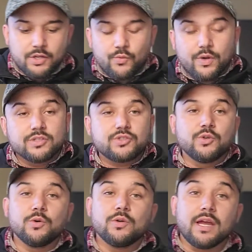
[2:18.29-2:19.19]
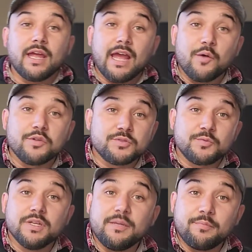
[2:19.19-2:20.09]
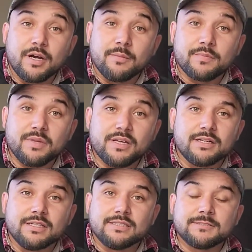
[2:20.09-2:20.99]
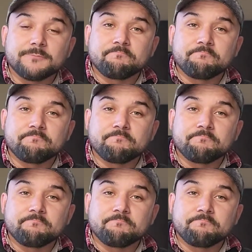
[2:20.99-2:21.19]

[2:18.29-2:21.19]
I went to school, I was really pumped because,